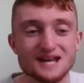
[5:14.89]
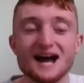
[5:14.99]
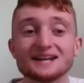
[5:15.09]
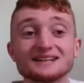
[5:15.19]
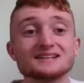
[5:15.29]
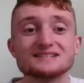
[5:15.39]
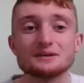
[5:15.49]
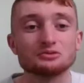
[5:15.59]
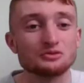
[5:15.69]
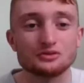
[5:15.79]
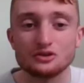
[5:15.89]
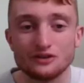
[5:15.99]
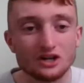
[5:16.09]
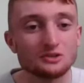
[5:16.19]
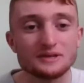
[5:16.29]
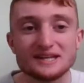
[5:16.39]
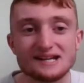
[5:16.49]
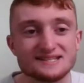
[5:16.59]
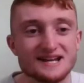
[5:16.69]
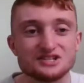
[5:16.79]
and an in-depth review of all the
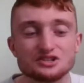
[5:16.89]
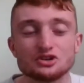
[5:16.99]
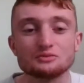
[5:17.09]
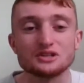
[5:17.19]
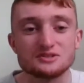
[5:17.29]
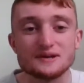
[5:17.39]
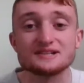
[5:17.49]
weekend's action coming as well.